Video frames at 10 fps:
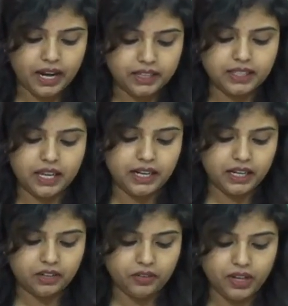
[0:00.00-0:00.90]
and
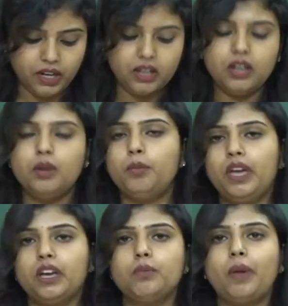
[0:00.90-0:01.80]
then it will
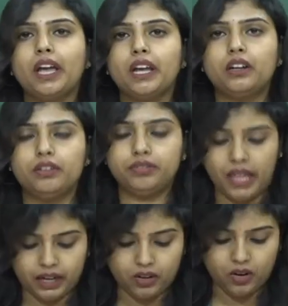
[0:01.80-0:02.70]
make a packet of
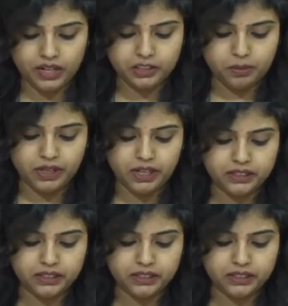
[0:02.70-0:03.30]
the acknowledgement,